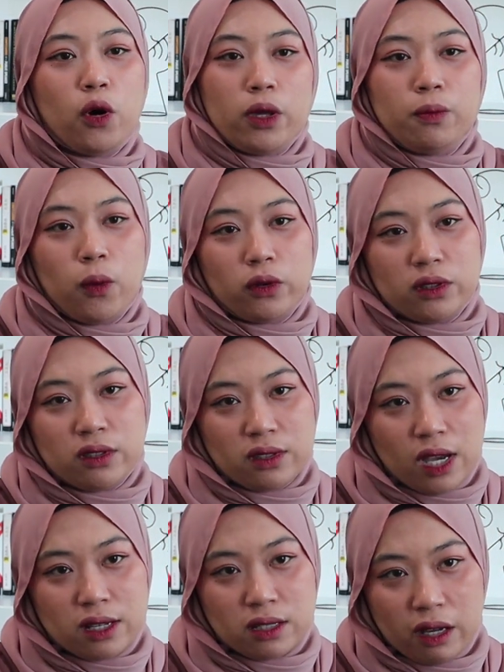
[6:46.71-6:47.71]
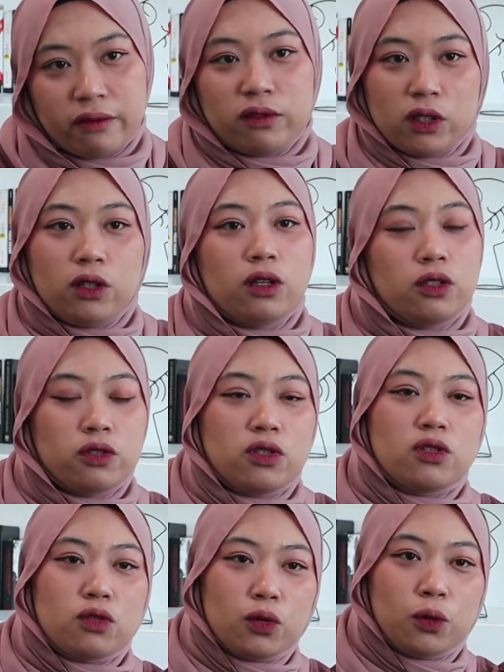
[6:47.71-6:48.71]
more important tasks after
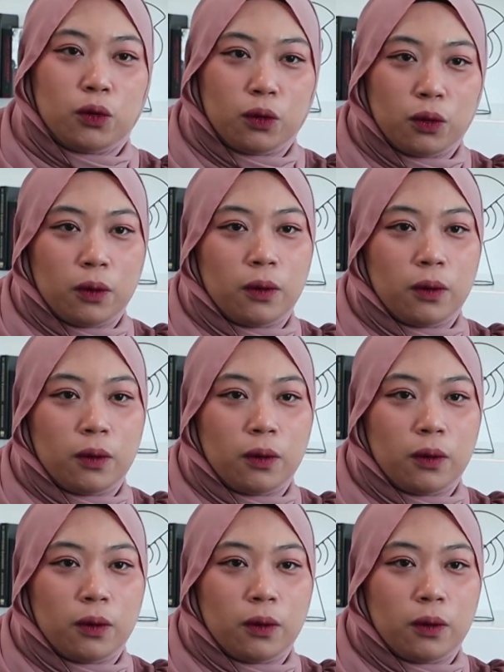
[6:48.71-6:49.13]
using Zoho.